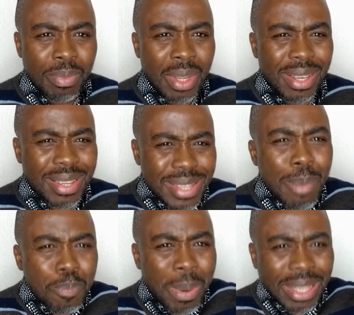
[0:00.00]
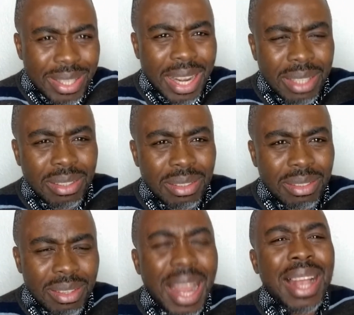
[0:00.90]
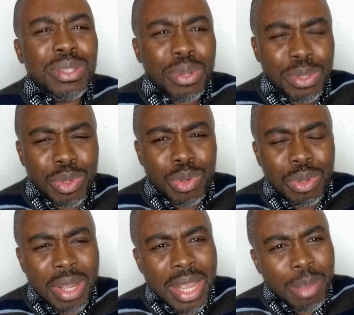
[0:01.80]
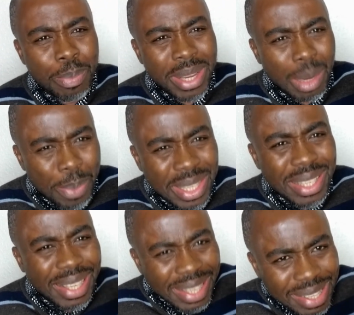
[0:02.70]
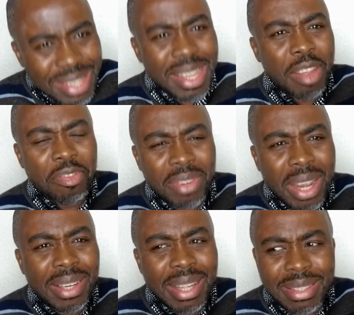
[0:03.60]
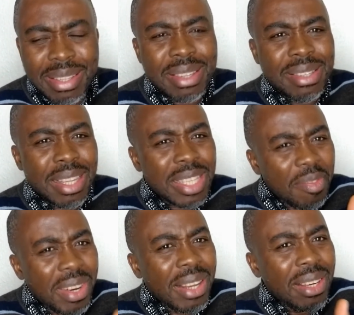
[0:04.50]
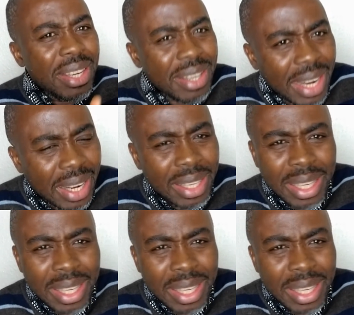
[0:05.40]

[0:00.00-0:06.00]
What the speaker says: The same pattern has also been repeating itself now that he's a civilian leader.